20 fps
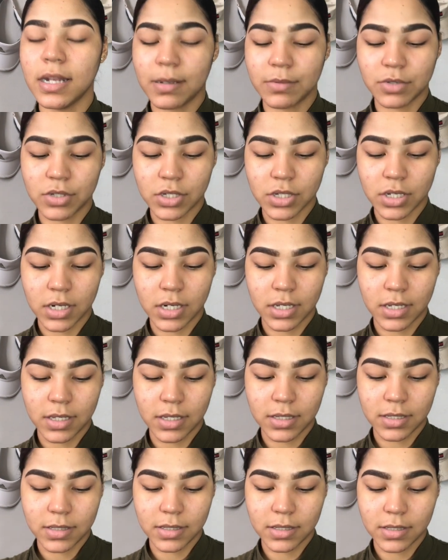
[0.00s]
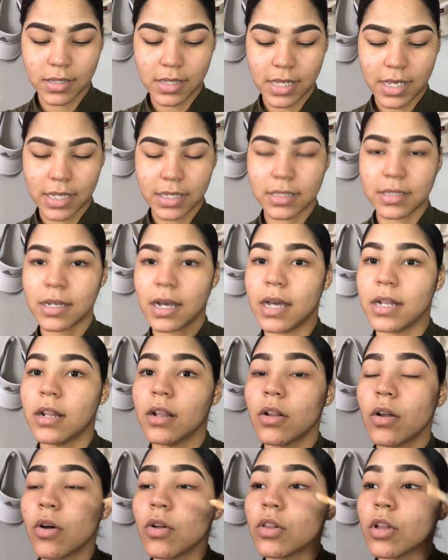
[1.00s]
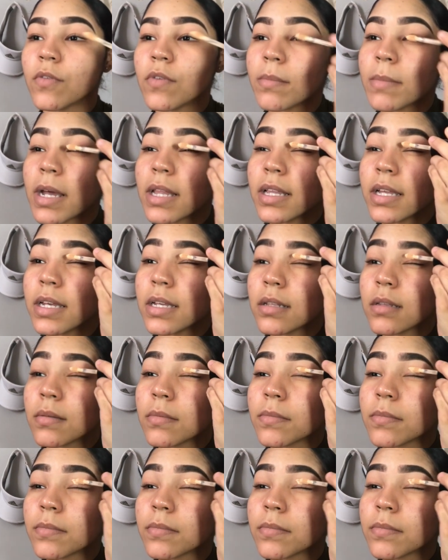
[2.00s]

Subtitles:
and I'm just going to like dot it all over my lid.